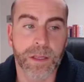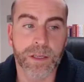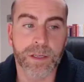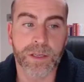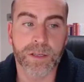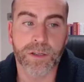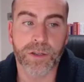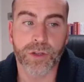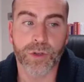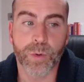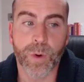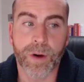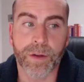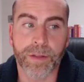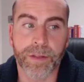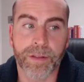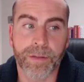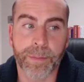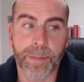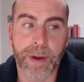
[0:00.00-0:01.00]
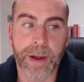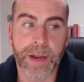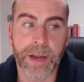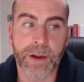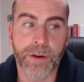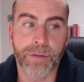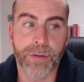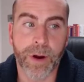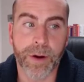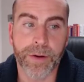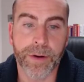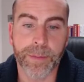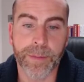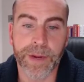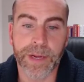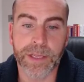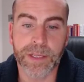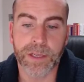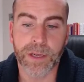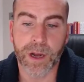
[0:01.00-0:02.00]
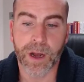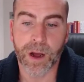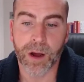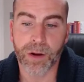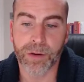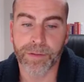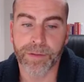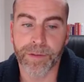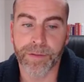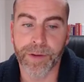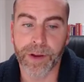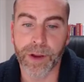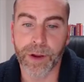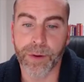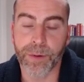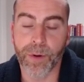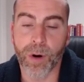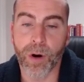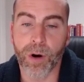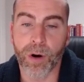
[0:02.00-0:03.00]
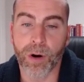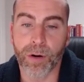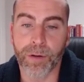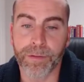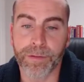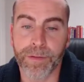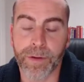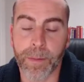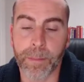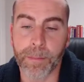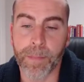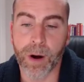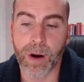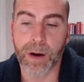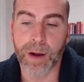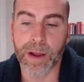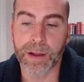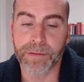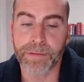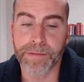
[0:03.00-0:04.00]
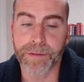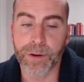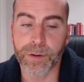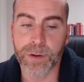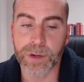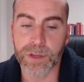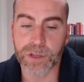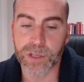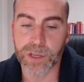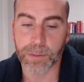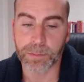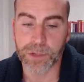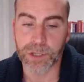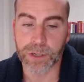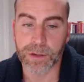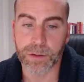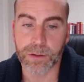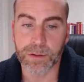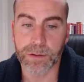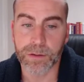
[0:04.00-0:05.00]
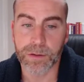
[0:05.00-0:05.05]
This is the 12th of May chronometer overview of my food consumption.